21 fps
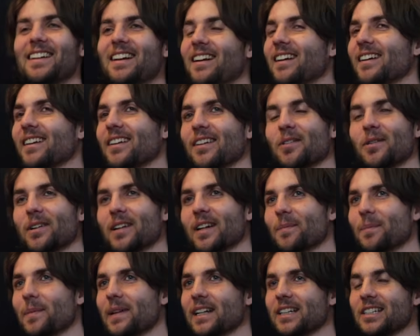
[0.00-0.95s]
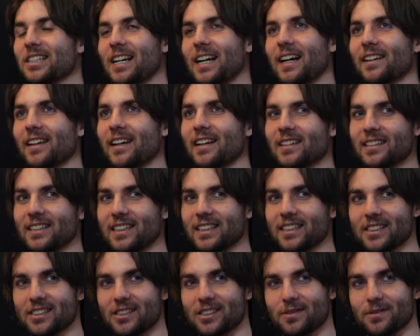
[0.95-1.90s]
I don't want to picture how that
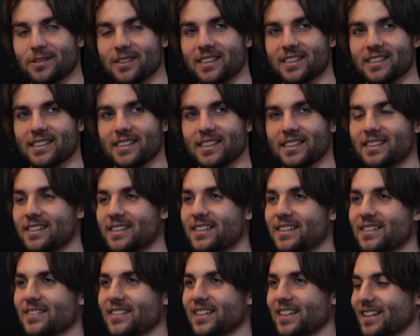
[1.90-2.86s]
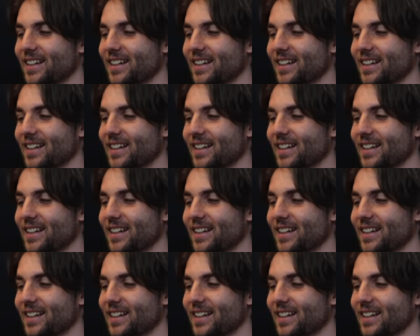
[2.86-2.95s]
lineage would exist, but